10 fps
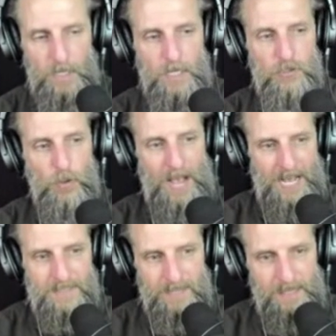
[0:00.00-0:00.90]
So
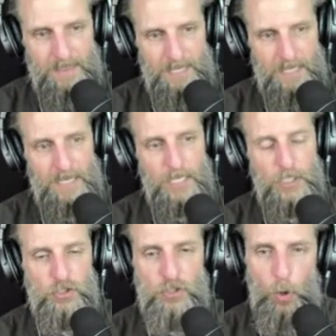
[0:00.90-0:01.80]
as I think,
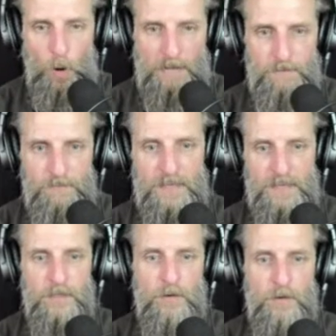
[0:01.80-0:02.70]
so I
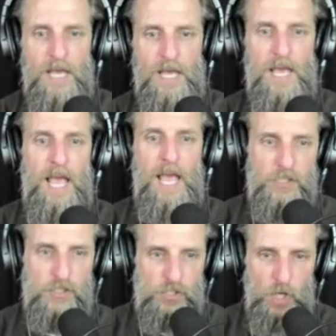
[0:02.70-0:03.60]
feel, and
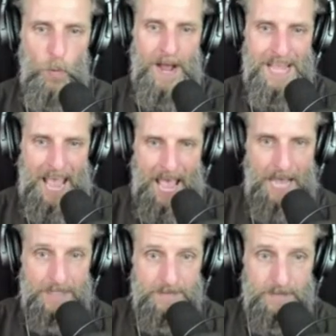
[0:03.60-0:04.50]
so I
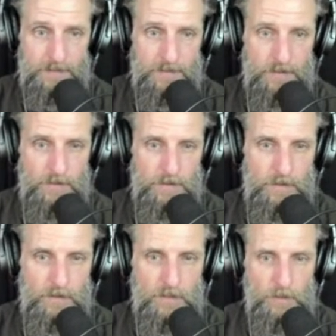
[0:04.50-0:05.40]
act,
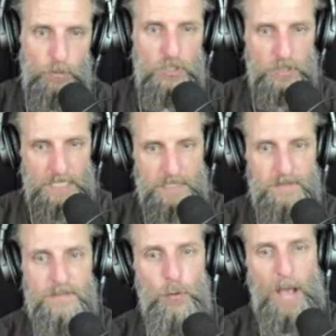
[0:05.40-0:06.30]
which leads
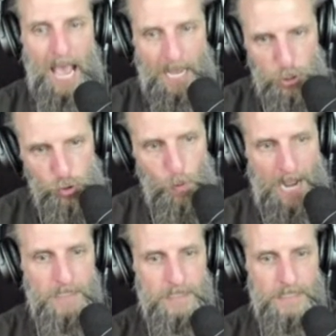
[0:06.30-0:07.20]
to
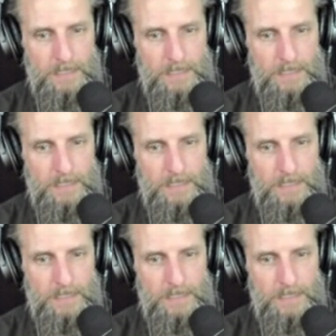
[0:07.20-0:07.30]
actuality.